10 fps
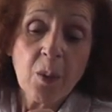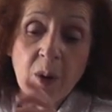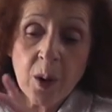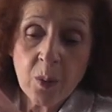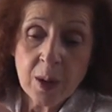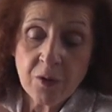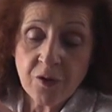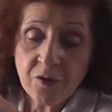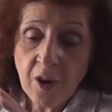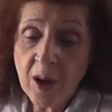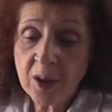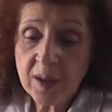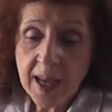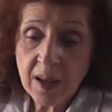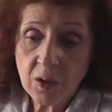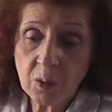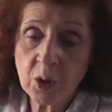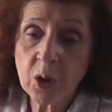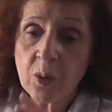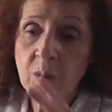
Well, we followed that through.